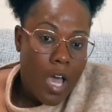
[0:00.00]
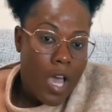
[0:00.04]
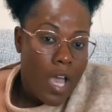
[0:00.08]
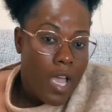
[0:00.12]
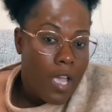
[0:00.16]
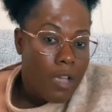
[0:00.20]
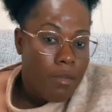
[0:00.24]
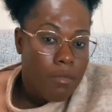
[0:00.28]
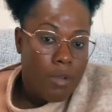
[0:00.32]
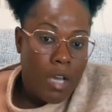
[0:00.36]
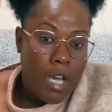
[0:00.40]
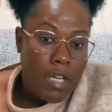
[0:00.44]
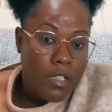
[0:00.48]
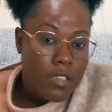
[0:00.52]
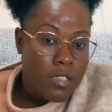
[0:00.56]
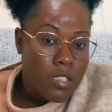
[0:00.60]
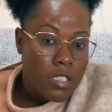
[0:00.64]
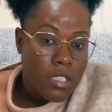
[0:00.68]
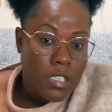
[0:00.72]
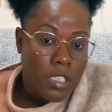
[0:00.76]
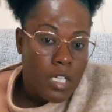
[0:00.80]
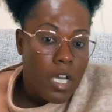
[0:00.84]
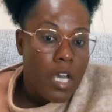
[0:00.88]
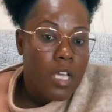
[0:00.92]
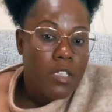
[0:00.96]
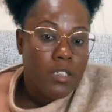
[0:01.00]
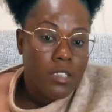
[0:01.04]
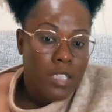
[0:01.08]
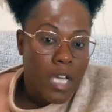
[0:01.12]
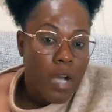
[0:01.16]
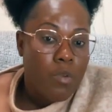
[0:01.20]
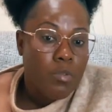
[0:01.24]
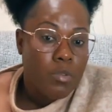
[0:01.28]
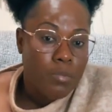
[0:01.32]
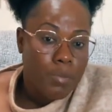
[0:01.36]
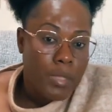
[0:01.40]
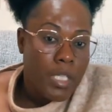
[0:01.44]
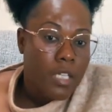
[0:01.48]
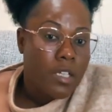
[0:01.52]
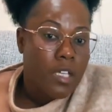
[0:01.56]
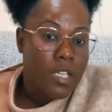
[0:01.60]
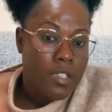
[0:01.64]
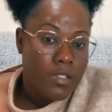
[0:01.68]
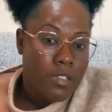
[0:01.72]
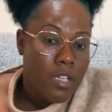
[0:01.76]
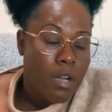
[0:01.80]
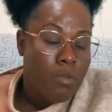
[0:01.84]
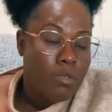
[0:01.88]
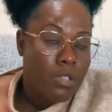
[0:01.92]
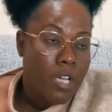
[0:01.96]
I honestly, that would be a
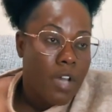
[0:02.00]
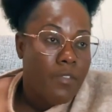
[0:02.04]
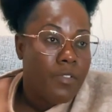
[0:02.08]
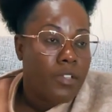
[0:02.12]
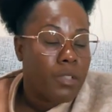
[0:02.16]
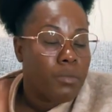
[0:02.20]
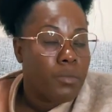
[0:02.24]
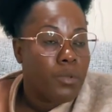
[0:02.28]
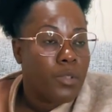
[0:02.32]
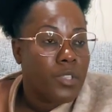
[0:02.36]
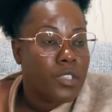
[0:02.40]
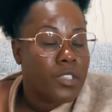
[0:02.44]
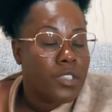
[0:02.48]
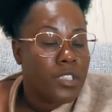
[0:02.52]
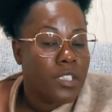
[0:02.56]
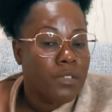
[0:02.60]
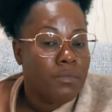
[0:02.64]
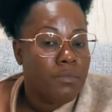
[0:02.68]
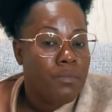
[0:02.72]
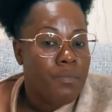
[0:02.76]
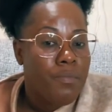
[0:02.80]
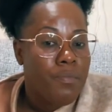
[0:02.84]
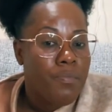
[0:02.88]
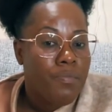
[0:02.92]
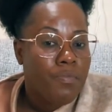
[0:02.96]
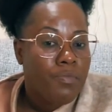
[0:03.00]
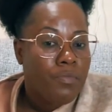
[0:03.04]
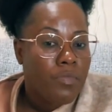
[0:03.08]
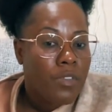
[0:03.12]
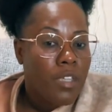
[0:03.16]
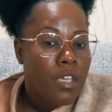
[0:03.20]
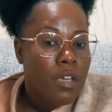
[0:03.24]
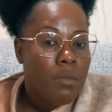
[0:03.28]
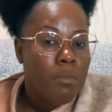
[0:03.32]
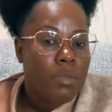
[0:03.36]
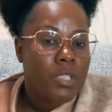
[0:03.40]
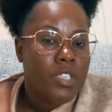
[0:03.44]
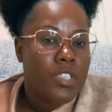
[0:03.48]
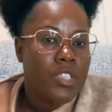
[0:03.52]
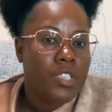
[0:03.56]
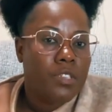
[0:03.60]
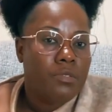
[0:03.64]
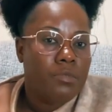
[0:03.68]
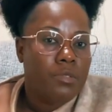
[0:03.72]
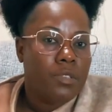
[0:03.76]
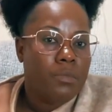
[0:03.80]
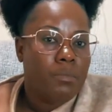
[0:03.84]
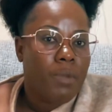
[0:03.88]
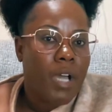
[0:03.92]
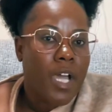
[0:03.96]
case I would have an abortion. But
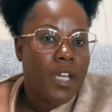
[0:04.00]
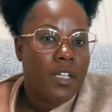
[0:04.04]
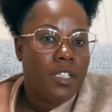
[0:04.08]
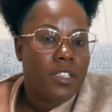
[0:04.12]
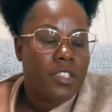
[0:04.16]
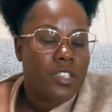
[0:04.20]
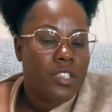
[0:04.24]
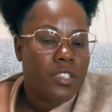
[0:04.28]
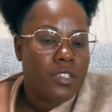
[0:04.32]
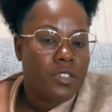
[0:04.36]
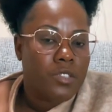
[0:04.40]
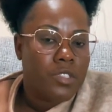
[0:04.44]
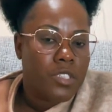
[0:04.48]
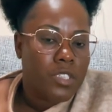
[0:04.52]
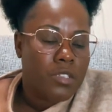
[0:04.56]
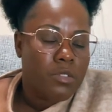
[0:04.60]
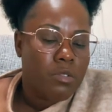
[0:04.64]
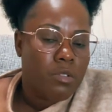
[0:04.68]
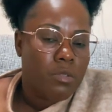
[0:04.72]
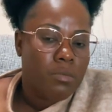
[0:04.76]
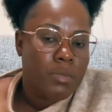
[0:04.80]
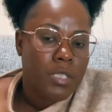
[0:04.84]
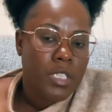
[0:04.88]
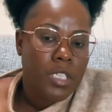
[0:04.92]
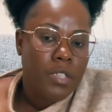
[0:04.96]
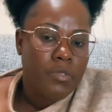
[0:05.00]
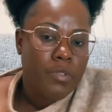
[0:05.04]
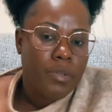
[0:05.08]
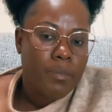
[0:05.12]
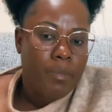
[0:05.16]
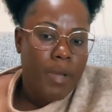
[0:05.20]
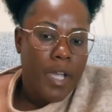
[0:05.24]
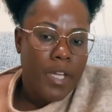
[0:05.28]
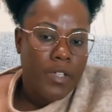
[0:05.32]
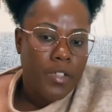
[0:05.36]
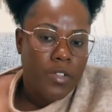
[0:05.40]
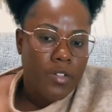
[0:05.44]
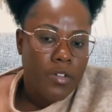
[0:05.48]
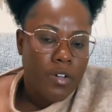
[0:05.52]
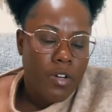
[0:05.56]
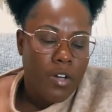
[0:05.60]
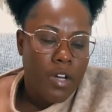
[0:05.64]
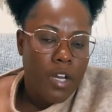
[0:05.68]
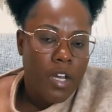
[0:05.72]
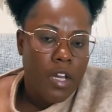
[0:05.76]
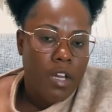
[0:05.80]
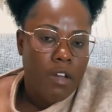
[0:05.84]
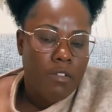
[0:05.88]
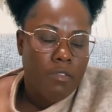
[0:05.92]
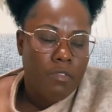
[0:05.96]
she reminded, she, she told me it reminded
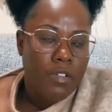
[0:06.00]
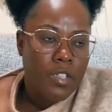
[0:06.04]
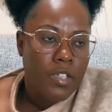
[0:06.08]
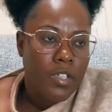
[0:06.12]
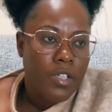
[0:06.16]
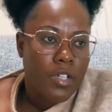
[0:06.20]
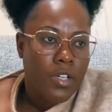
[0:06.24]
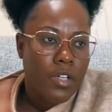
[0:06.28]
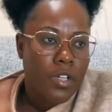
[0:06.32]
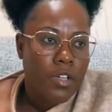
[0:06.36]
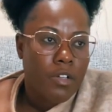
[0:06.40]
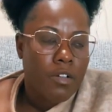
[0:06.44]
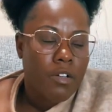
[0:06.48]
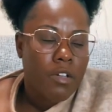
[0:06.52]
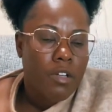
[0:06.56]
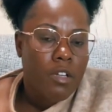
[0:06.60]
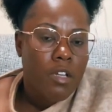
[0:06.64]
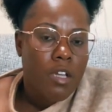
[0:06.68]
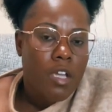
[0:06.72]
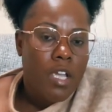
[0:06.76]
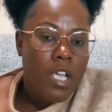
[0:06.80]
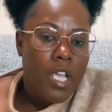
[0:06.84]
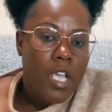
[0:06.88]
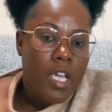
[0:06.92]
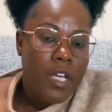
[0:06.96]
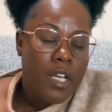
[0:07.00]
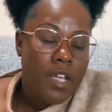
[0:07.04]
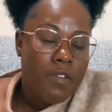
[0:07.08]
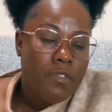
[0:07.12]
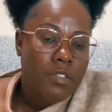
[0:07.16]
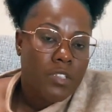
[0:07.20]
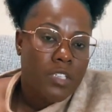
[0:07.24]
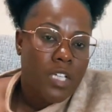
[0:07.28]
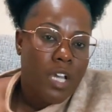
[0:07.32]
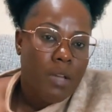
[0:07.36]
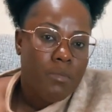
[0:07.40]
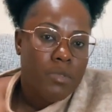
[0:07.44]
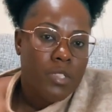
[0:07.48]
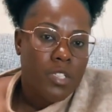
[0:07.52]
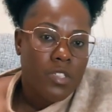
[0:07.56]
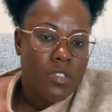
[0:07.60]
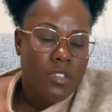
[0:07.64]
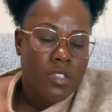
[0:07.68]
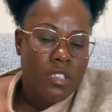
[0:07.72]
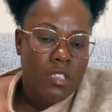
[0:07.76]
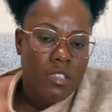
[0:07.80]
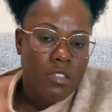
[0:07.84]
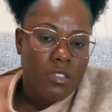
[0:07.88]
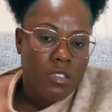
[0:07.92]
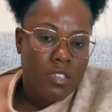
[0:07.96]
her every year. And every time
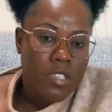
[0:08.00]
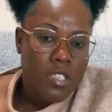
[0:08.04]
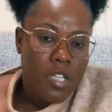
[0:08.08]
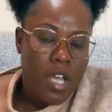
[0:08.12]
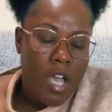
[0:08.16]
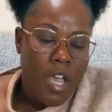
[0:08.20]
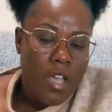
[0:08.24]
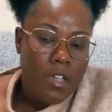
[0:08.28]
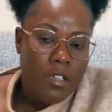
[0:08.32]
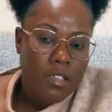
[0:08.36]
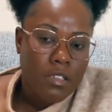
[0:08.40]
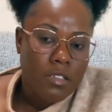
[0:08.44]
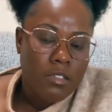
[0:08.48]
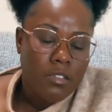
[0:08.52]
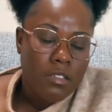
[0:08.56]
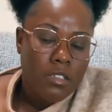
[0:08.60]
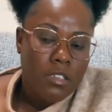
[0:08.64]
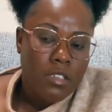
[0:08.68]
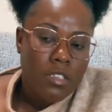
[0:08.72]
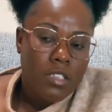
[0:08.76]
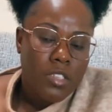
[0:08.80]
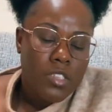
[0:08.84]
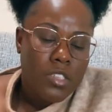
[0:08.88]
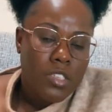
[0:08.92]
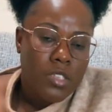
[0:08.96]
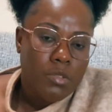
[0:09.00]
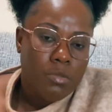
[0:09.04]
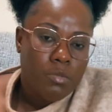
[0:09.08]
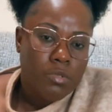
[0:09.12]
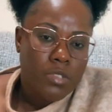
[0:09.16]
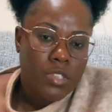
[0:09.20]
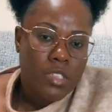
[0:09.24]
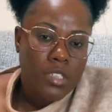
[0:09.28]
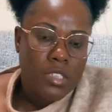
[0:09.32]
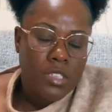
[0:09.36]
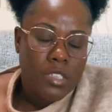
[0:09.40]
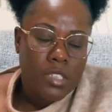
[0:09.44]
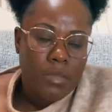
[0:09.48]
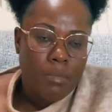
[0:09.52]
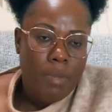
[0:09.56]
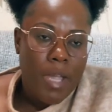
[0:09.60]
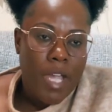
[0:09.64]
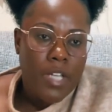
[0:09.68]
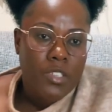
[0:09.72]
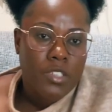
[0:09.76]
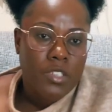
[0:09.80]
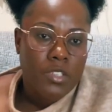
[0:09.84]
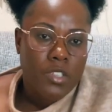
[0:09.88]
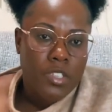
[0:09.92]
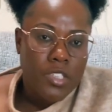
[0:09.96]
she sees a child, she will, she's
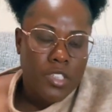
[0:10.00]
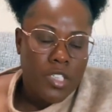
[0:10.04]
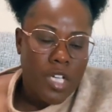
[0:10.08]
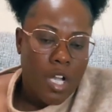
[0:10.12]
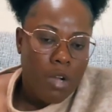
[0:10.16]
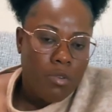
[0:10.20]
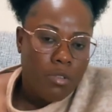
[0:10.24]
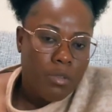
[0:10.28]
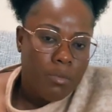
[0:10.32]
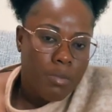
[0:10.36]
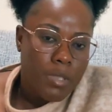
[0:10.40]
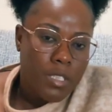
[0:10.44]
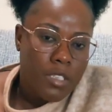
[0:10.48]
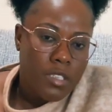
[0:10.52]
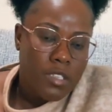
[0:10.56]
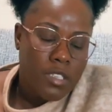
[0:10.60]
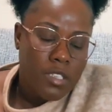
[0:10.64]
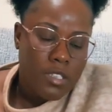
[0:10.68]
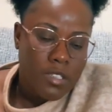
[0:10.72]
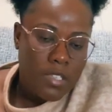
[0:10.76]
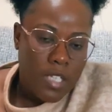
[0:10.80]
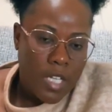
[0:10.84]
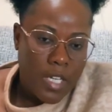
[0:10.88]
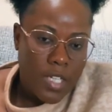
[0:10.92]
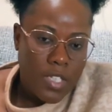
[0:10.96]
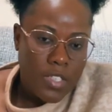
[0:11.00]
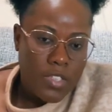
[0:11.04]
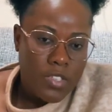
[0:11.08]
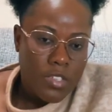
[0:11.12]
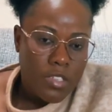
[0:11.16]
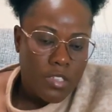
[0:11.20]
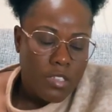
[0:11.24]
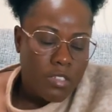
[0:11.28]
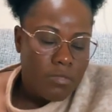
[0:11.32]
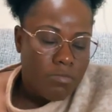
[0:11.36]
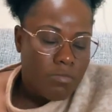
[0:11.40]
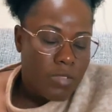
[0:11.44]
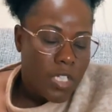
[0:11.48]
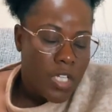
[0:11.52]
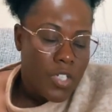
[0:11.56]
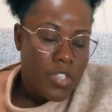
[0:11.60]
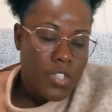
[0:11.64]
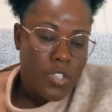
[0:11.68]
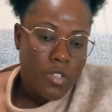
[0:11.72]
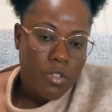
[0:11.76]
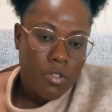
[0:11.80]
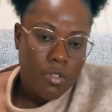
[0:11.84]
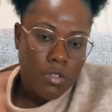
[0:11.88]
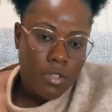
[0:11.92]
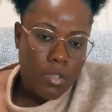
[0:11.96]
imagined her child would have been this age.
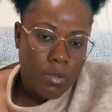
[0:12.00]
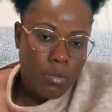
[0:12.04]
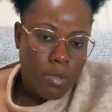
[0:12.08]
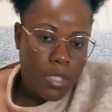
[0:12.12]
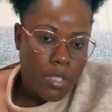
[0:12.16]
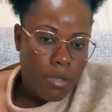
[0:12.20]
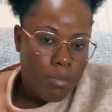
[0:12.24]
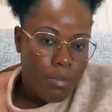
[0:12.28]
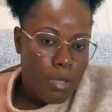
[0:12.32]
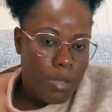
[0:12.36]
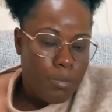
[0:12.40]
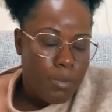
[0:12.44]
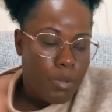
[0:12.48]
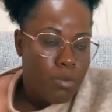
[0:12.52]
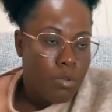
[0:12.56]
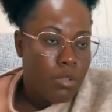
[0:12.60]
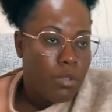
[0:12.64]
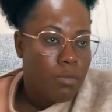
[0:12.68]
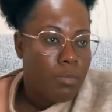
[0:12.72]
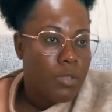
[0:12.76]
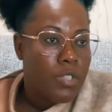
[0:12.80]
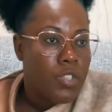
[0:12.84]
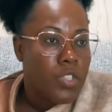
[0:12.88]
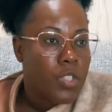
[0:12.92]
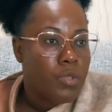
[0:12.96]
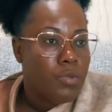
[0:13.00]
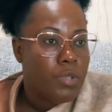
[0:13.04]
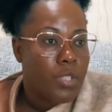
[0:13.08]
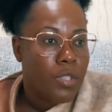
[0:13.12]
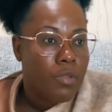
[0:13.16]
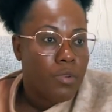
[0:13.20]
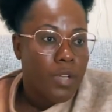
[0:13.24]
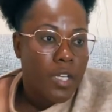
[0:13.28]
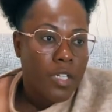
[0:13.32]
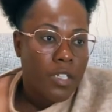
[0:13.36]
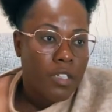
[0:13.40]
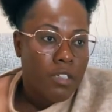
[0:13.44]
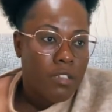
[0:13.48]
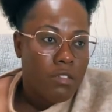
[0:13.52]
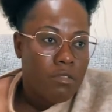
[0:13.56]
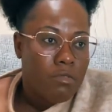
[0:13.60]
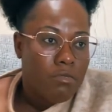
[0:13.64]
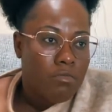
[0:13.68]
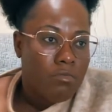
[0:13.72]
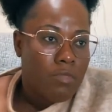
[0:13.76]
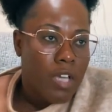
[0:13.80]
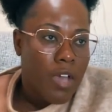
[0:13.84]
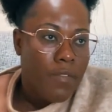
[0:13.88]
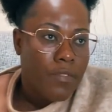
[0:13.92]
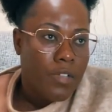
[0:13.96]
And she don't know what her baby would have been. She regretted
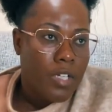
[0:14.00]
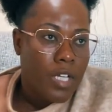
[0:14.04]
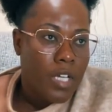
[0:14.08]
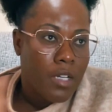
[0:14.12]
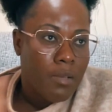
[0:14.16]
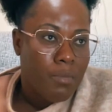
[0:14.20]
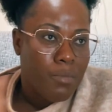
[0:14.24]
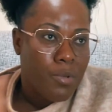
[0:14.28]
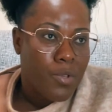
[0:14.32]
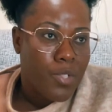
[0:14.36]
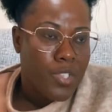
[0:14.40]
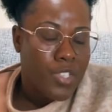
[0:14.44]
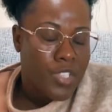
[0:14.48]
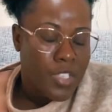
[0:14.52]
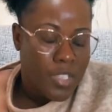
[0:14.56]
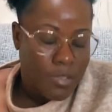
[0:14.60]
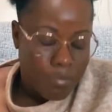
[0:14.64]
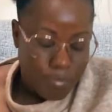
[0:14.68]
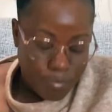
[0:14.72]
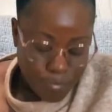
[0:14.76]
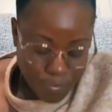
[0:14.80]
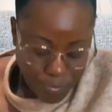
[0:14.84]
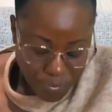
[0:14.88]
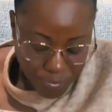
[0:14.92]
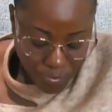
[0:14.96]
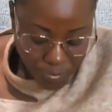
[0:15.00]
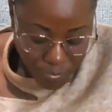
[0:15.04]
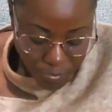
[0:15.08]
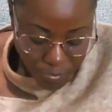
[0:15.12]
having that abortion.